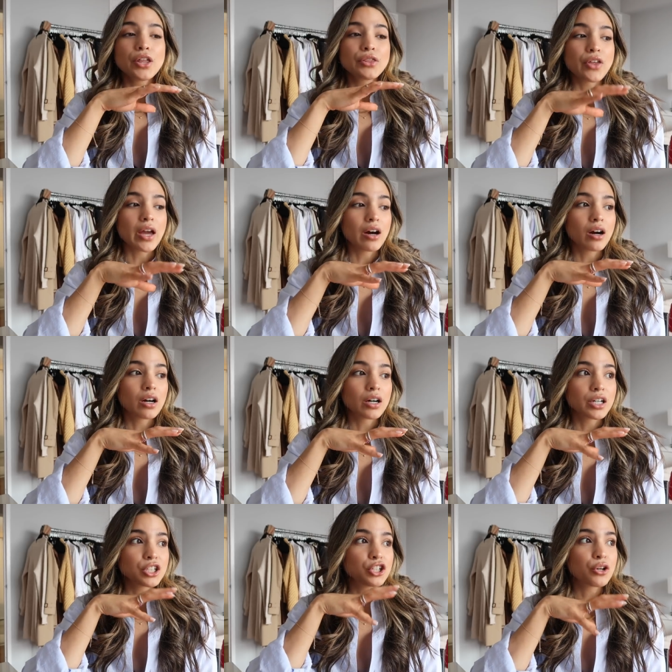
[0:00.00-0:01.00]
They
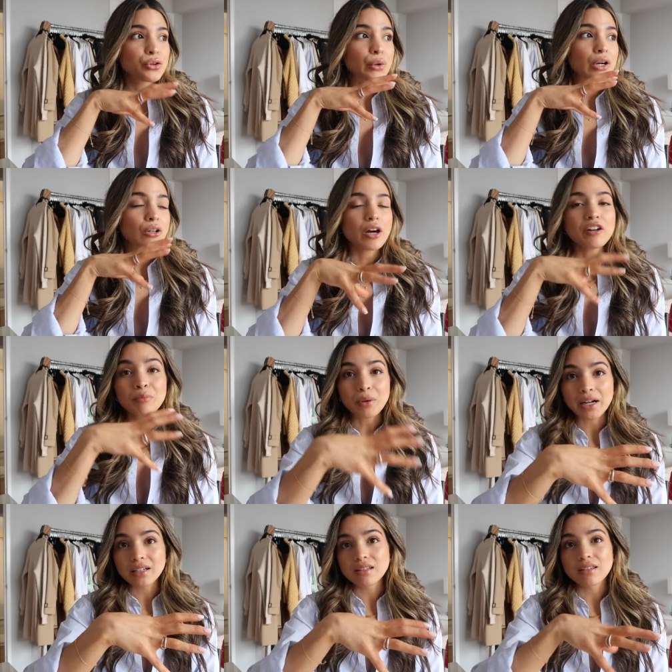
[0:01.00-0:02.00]
are, you know, there are a lot of
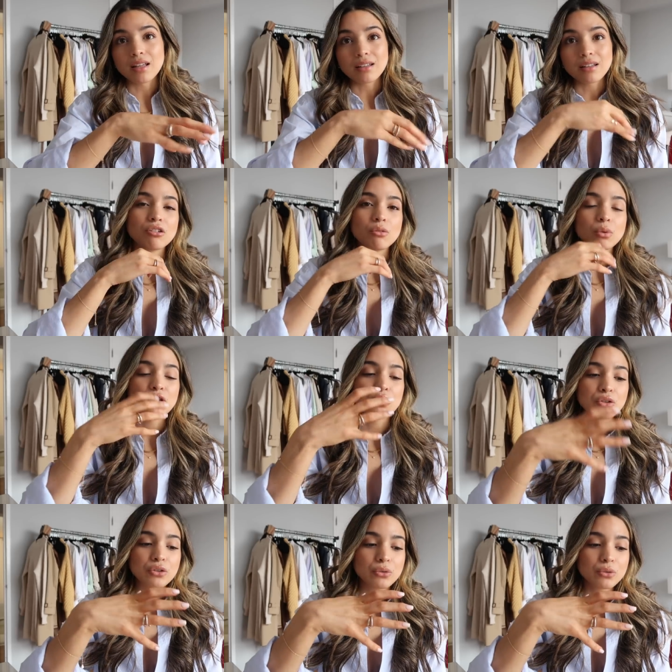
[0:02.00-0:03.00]
brands that, you know, when you
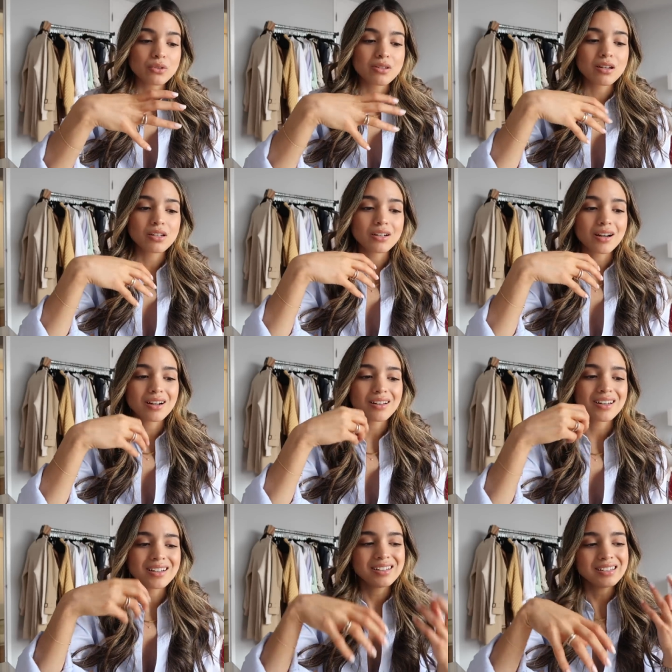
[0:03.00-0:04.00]
use, you're kind of
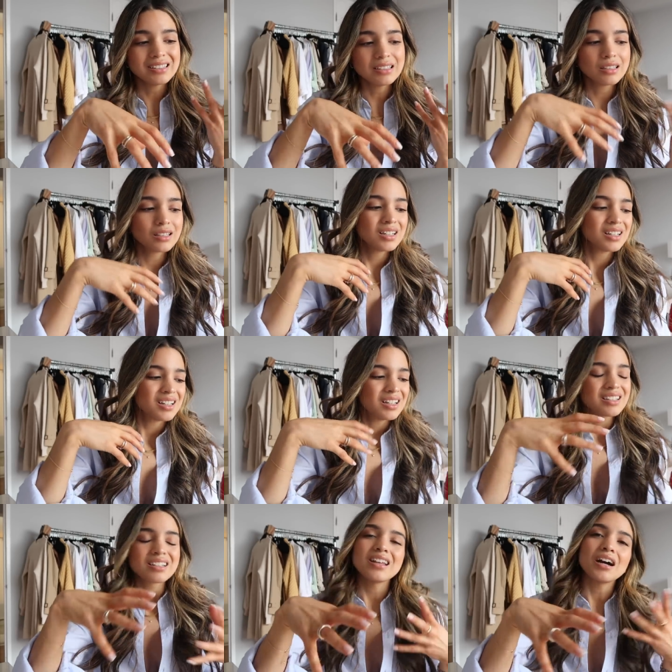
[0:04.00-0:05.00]
like, eh,
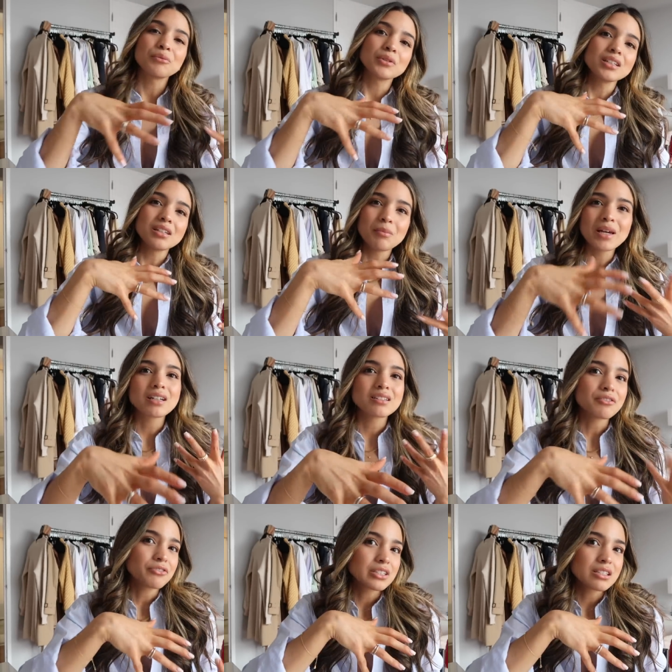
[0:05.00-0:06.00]
did that really make a
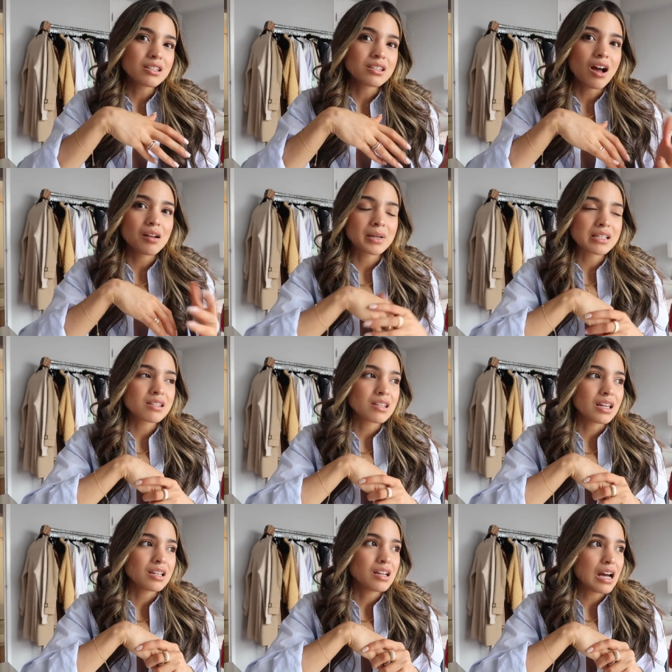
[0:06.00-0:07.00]
difference on my
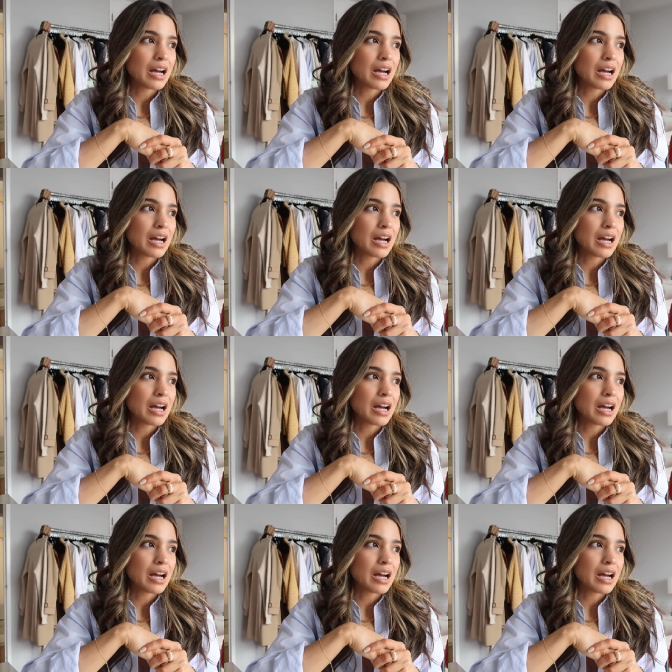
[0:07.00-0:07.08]
skin?